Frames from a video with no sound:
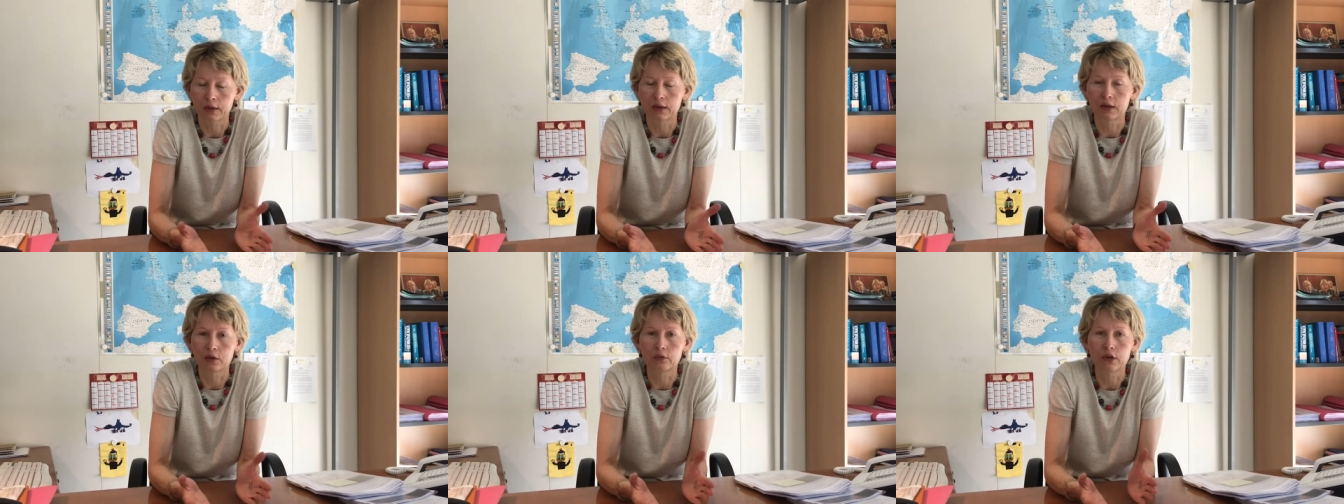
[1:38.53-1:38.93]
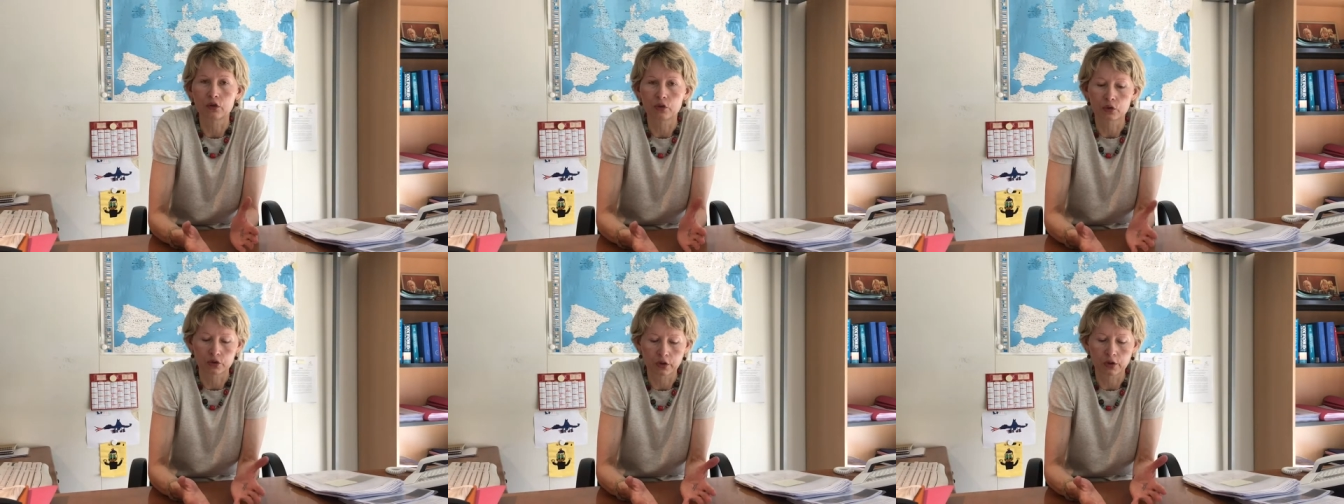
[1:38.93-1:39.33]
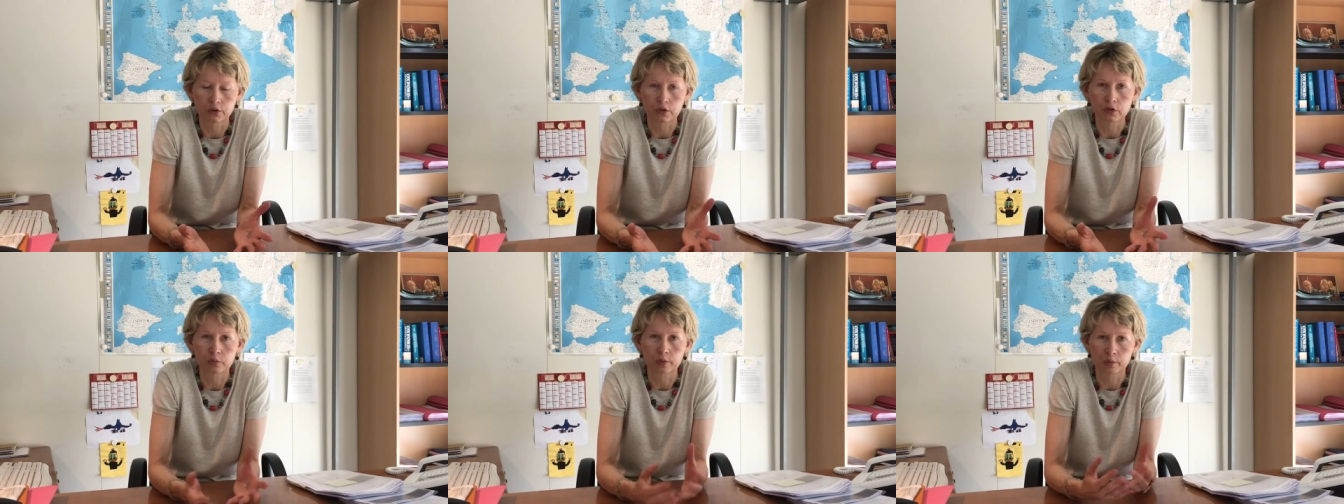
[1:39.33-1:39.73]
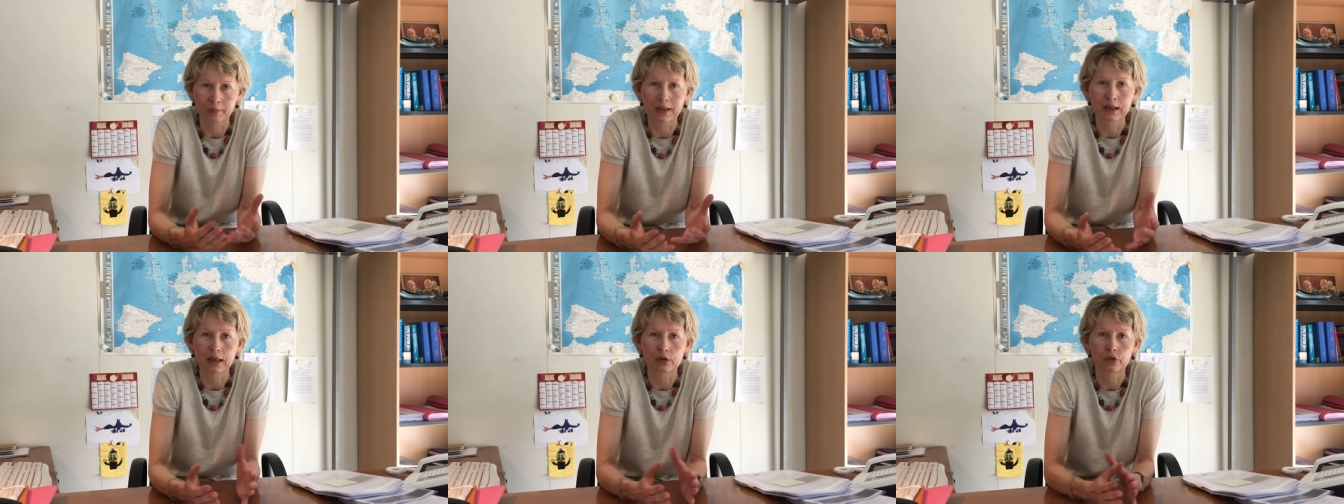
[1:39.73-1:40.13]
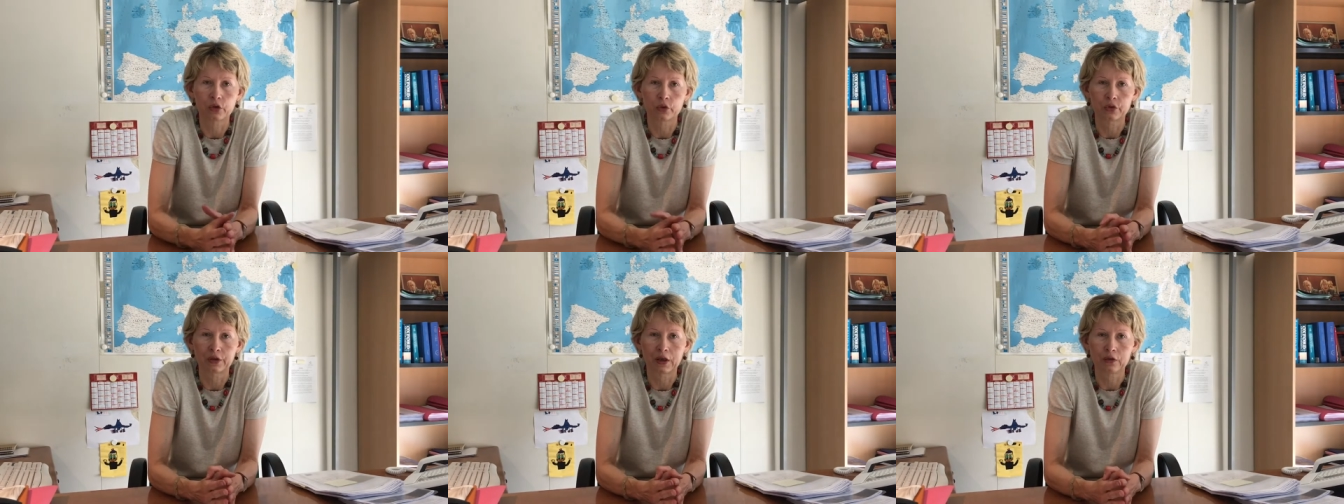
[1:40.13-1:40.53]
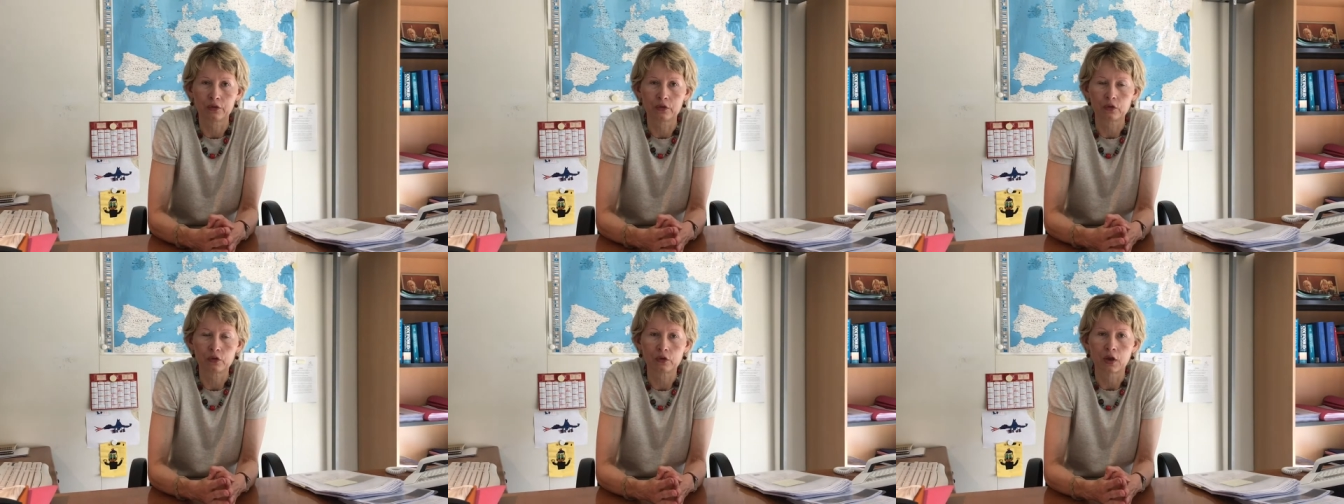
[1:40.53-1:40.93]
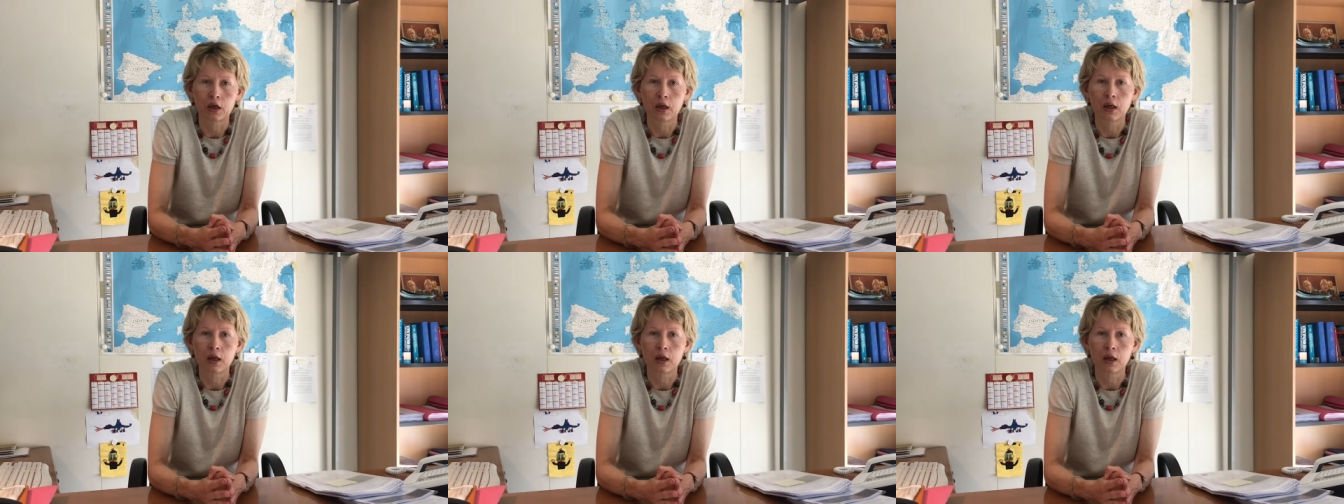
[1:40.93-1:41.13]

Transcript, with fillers: individual judges, but mainly associations,